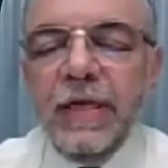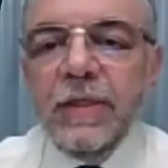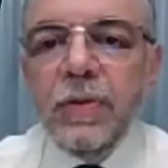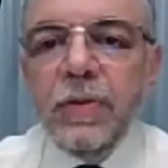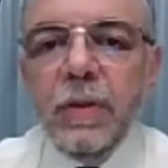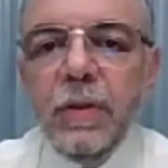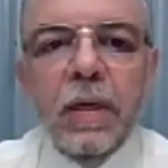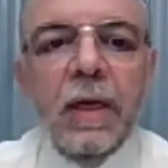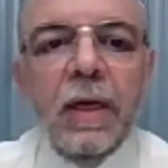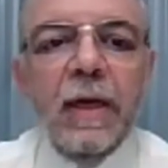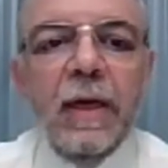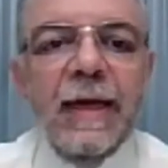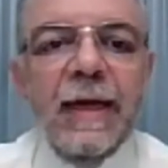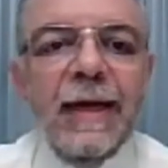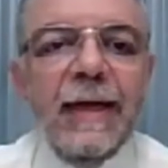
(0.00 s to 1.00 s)
so
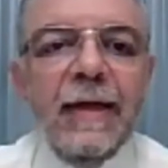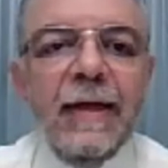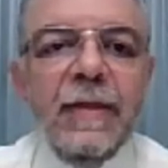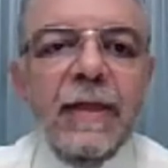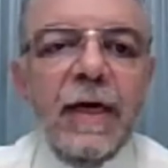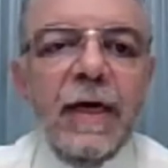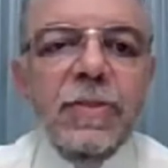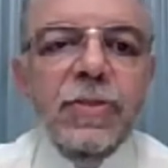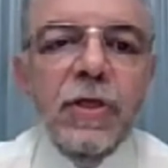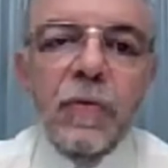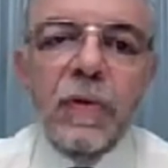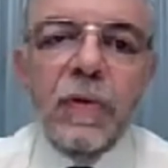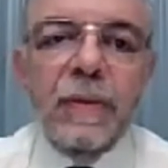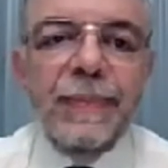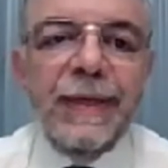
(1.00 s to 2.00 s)
the answer
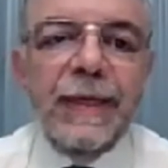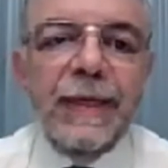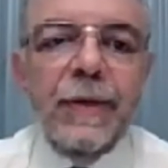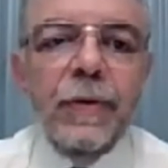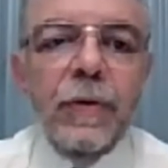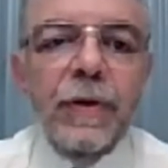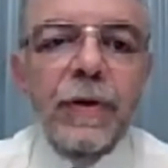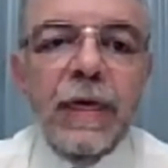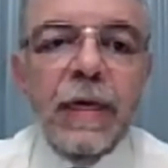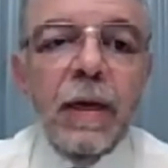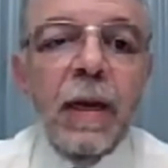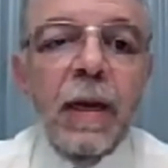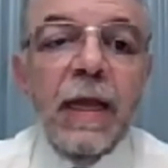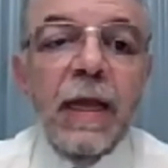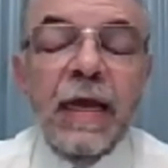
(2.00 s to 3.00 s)
will be no here.